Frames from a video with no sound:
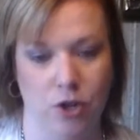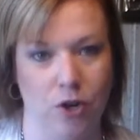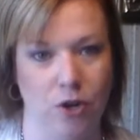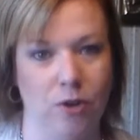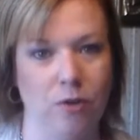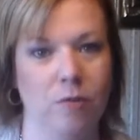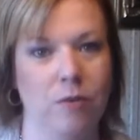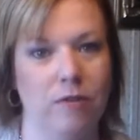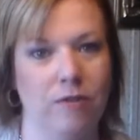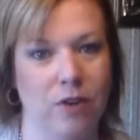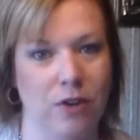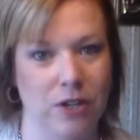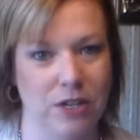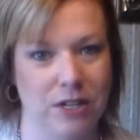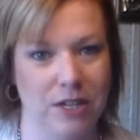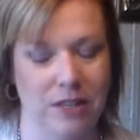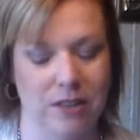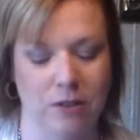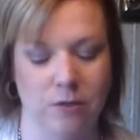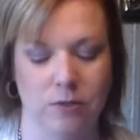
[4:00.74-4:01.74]
her. We've already
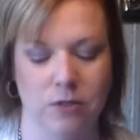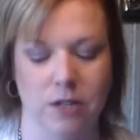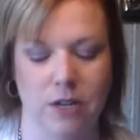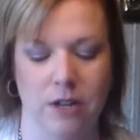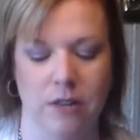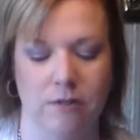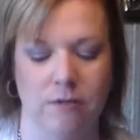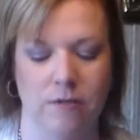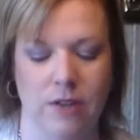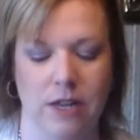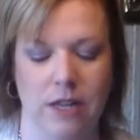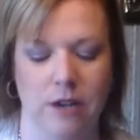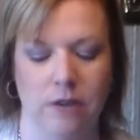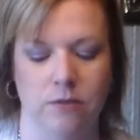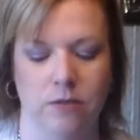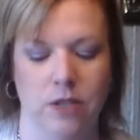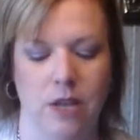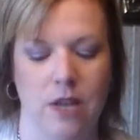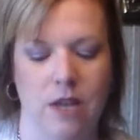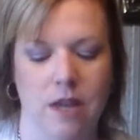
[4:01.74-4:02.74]
done those in other
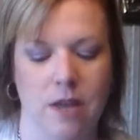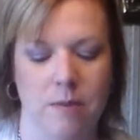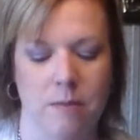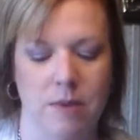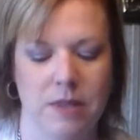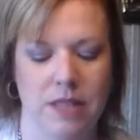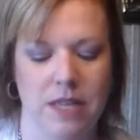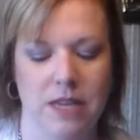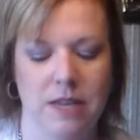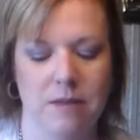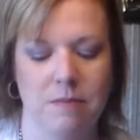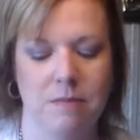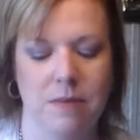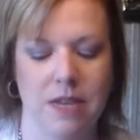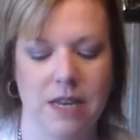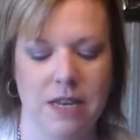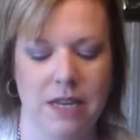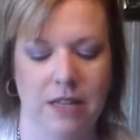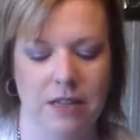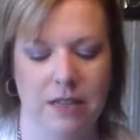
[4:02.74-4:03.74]
videos. But then
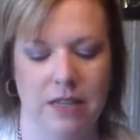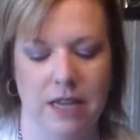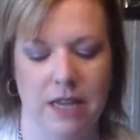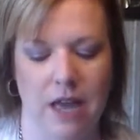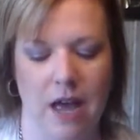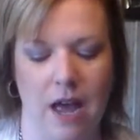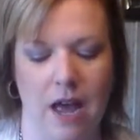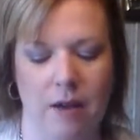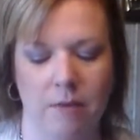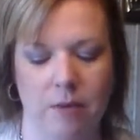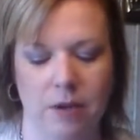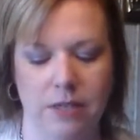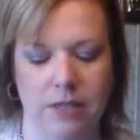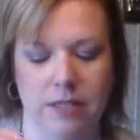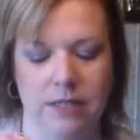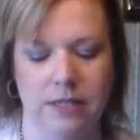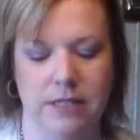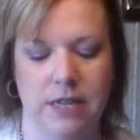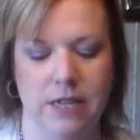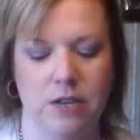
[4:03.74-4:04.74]
immediately I want
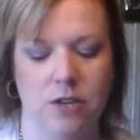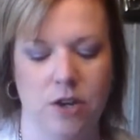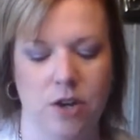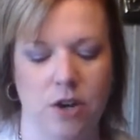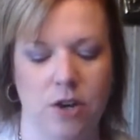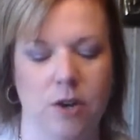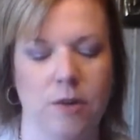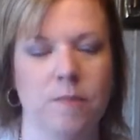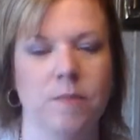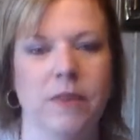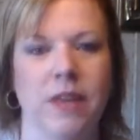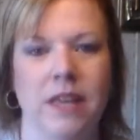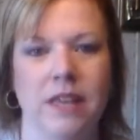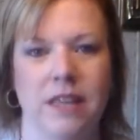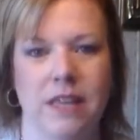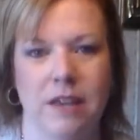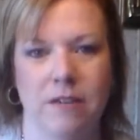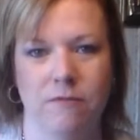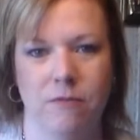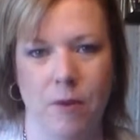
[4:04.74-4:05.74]
to send her
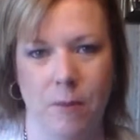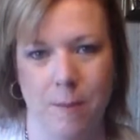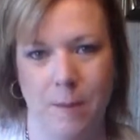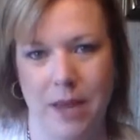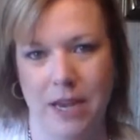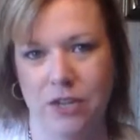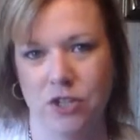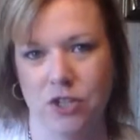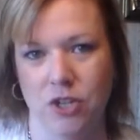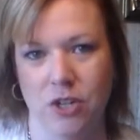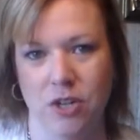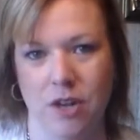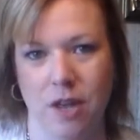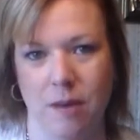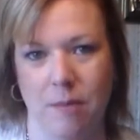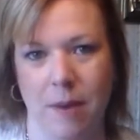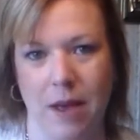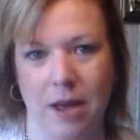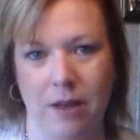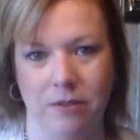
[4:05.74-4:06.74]
the information
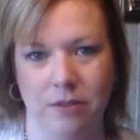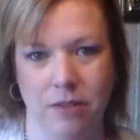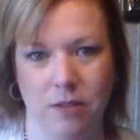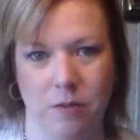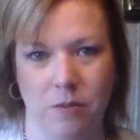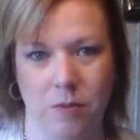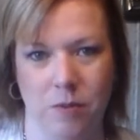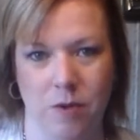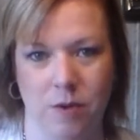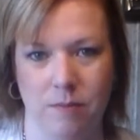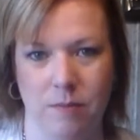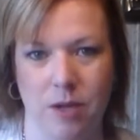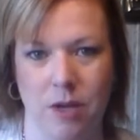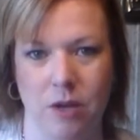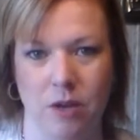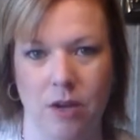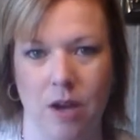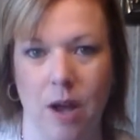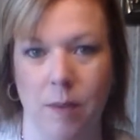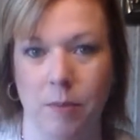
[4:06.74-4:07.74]
about the
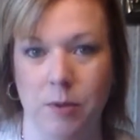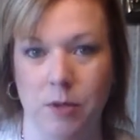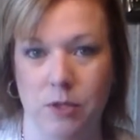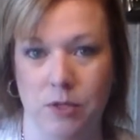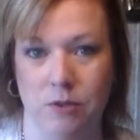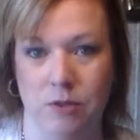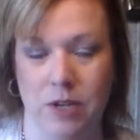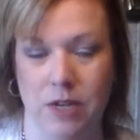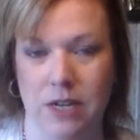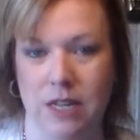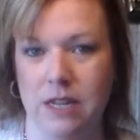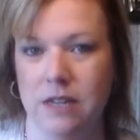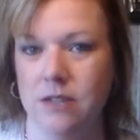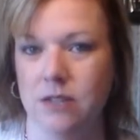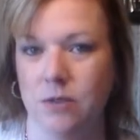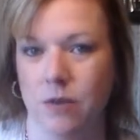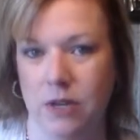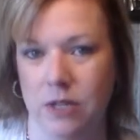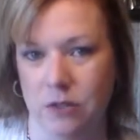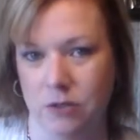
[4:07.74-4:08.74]
Premier opportunity.
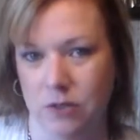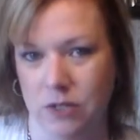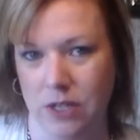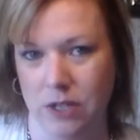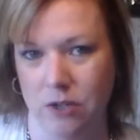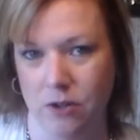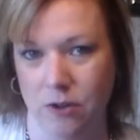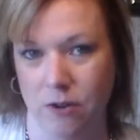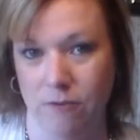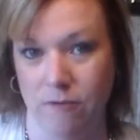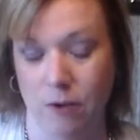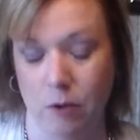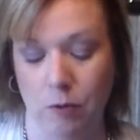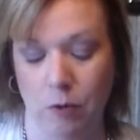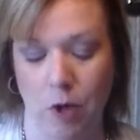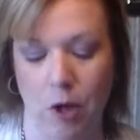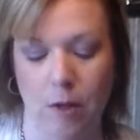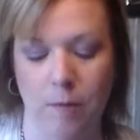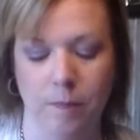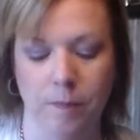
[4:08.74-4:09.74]
So I do send her a phone
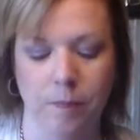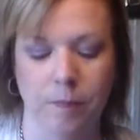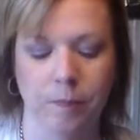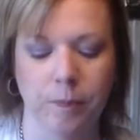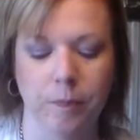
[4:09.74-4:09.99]
call,